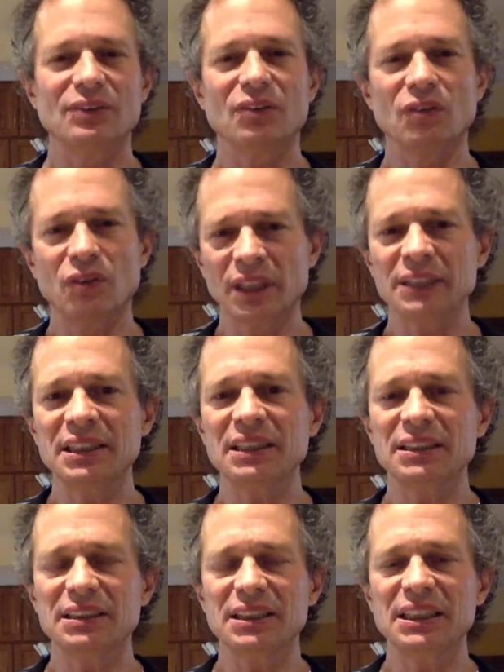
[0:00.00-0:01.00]
All
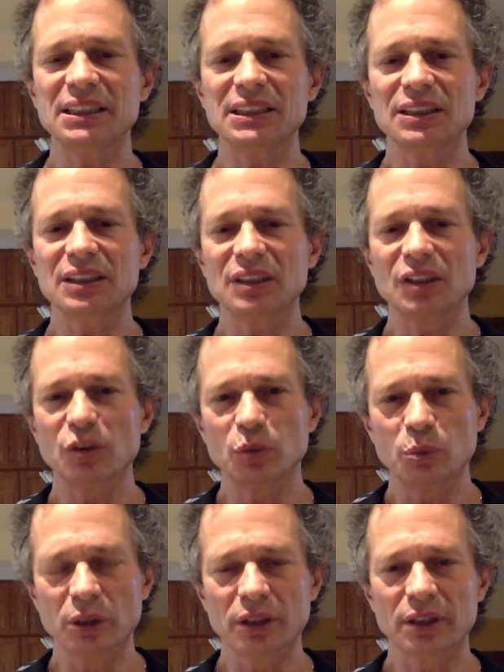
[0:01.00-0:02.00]
identities
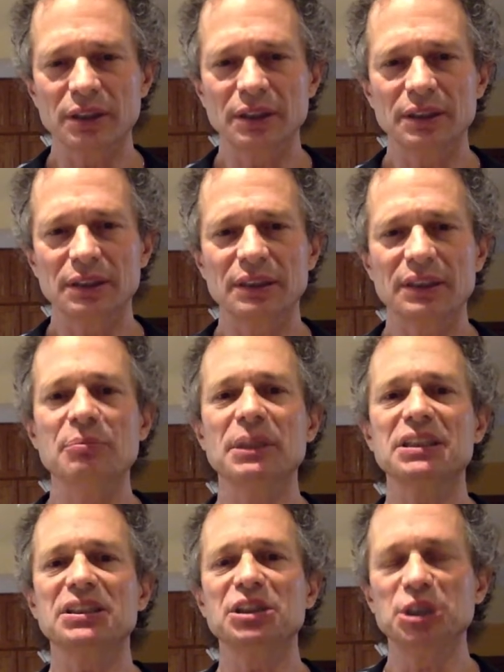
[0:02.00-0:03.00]
work. They
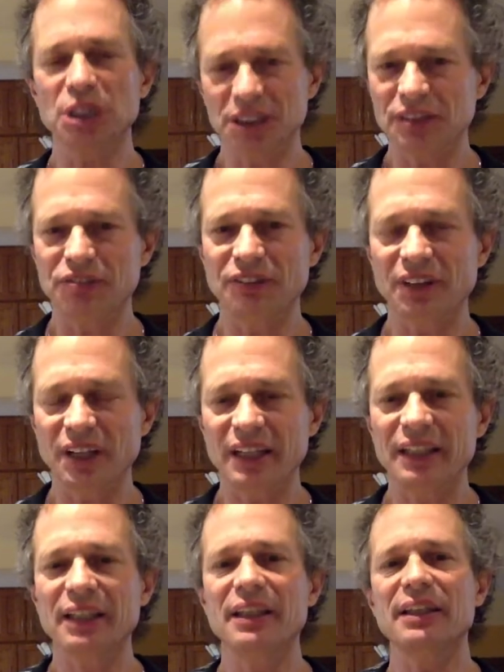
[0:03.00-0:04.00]
must justify
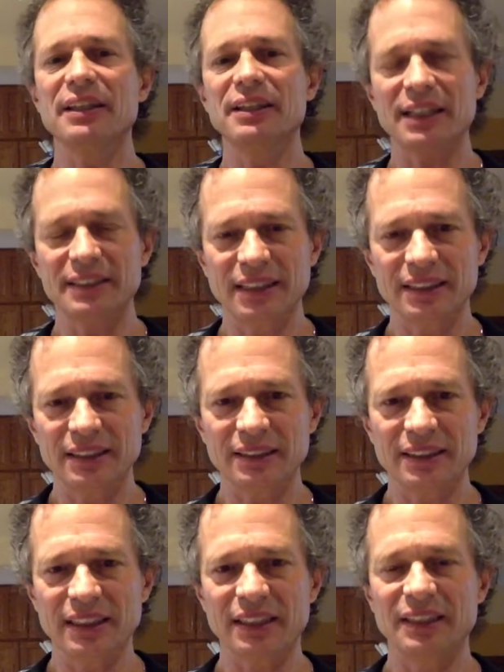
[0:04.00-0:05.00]
the
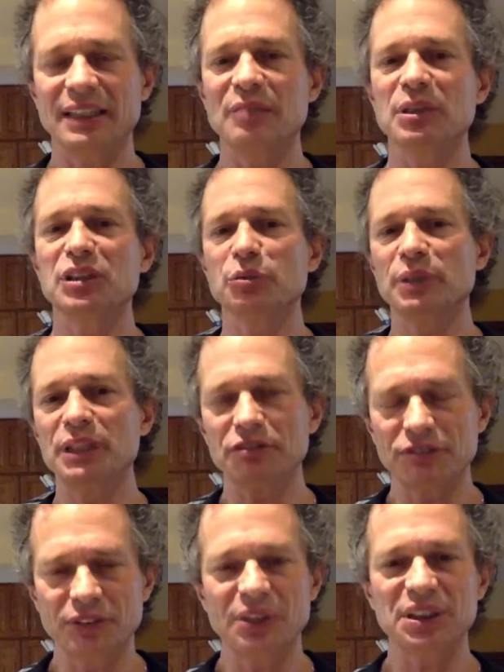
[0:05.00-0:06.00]
identity. They must
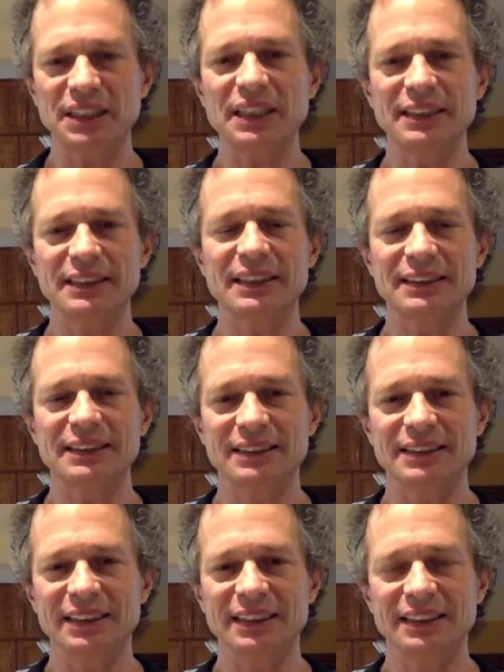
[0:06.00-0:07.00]
reinforce the
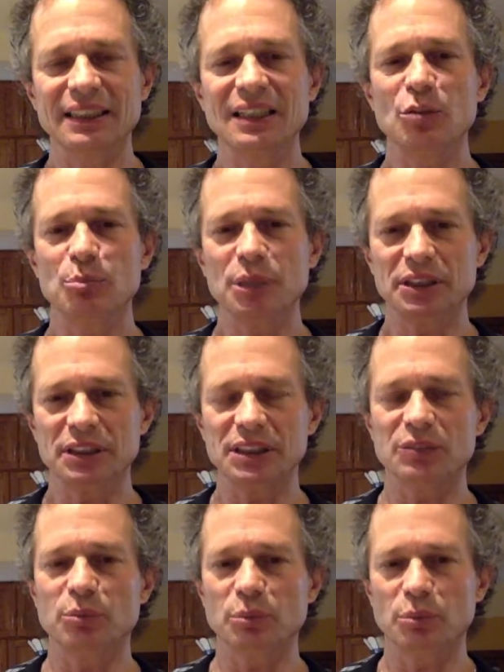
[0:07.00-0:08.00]
identity.
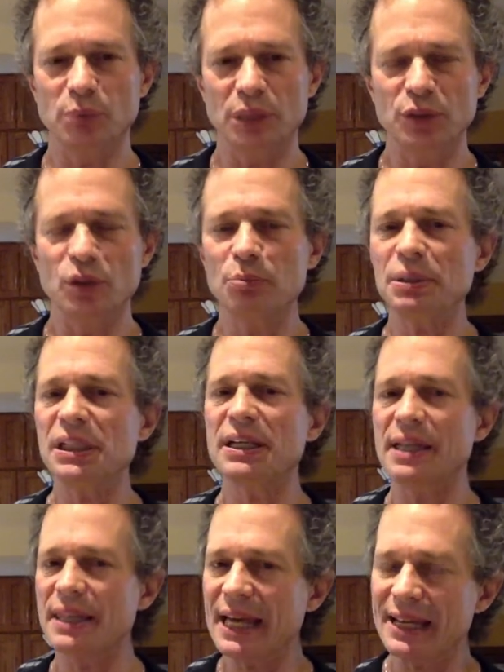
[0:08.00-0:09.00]
Because when you're
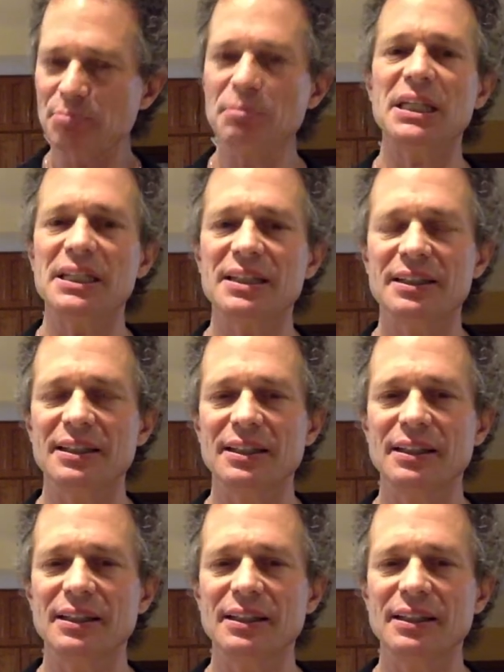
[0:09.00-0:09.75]
being that me,